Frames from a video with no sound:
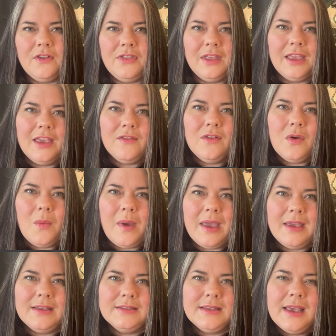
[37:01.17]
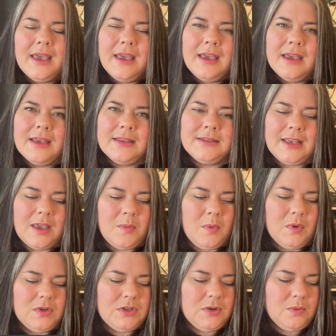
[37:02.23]
on the giveaways is
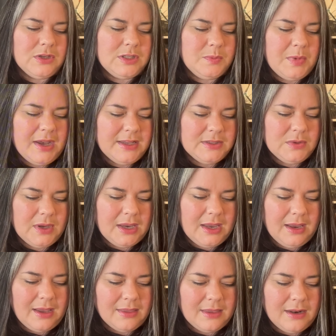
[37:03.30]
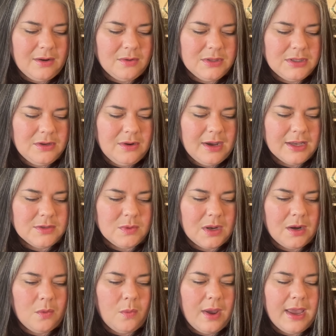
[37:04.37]
able to respond so I can get that out to you guys
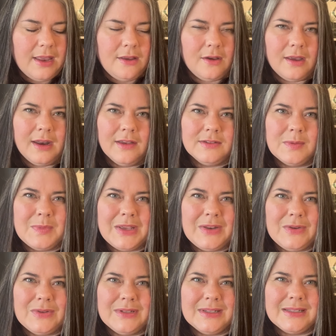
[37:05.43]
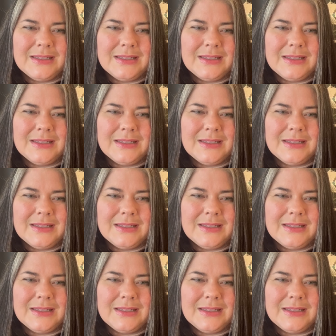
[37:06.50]
right away and you can have something new to